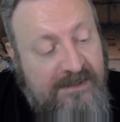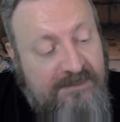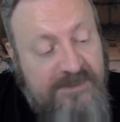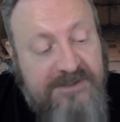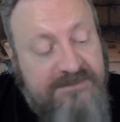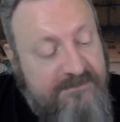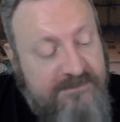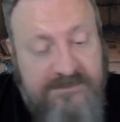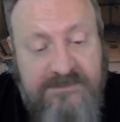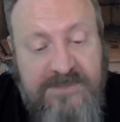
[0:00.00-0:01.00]
But
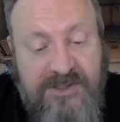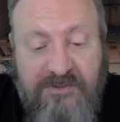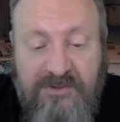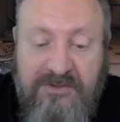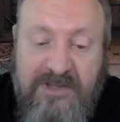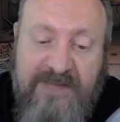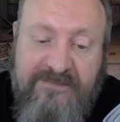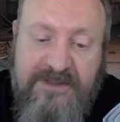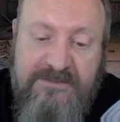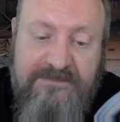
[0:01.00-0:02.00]
you have
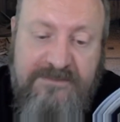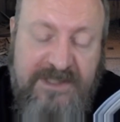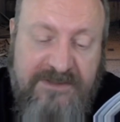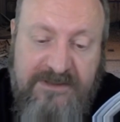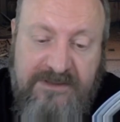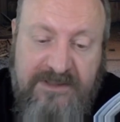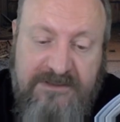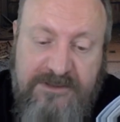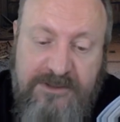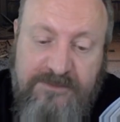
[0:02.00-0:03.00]
that. Nothing
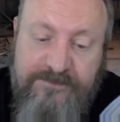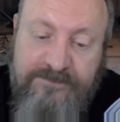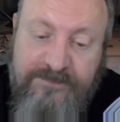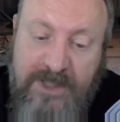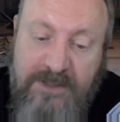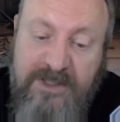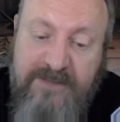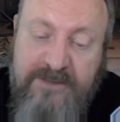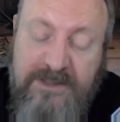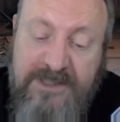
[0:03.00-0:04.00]
new. We
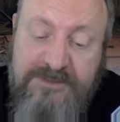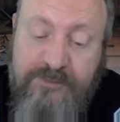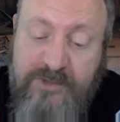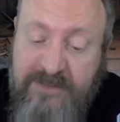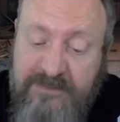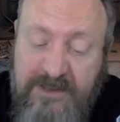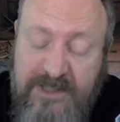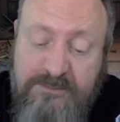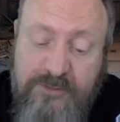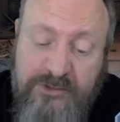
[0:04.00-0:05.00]
have the
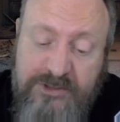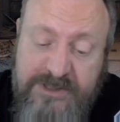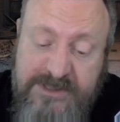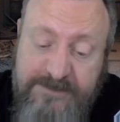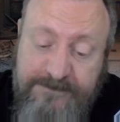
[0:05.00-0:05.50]
light mortars.